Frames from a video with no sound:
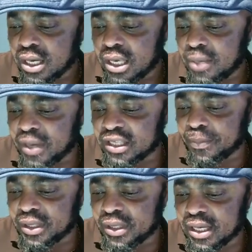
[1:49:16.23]
He
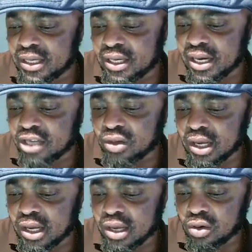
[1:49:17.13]
participated in the
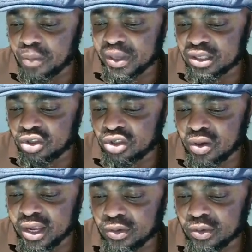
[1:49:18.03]
national
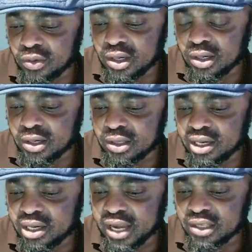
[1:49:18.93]
competition, including
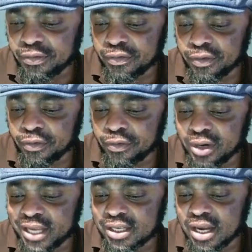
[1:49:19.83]
the 1954
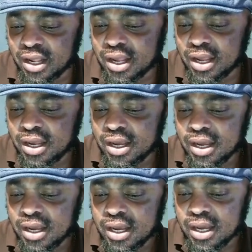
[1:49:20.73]
Nigeria
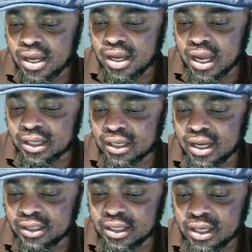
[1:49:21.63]

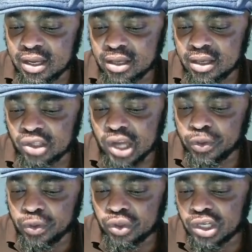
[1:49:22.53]
Athletic
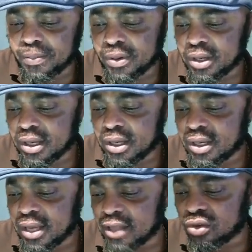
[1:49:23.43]
Championship
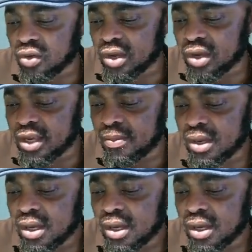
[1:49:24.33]
that saw him